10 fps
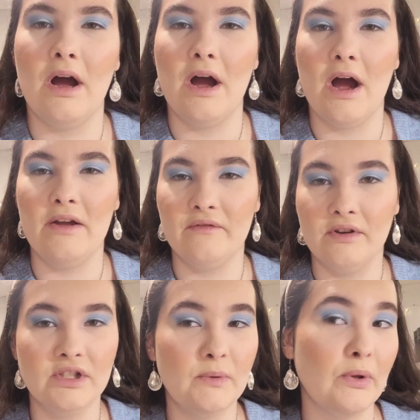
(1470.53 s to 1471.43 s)
I
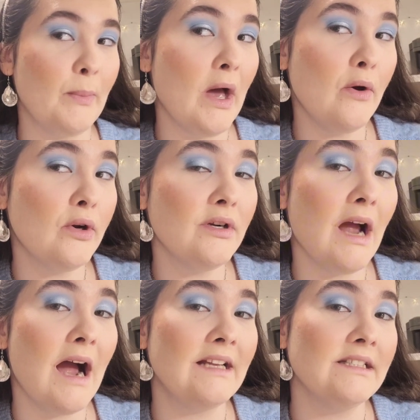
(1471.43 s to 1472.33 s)
finished with the
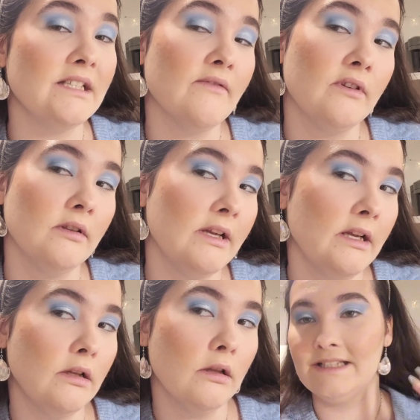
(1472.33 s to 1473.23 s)
powder. I definitely
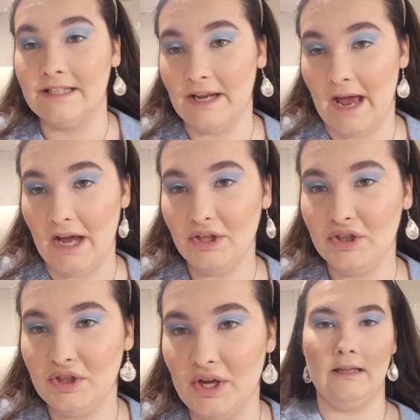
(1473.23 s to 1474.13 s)
look natched.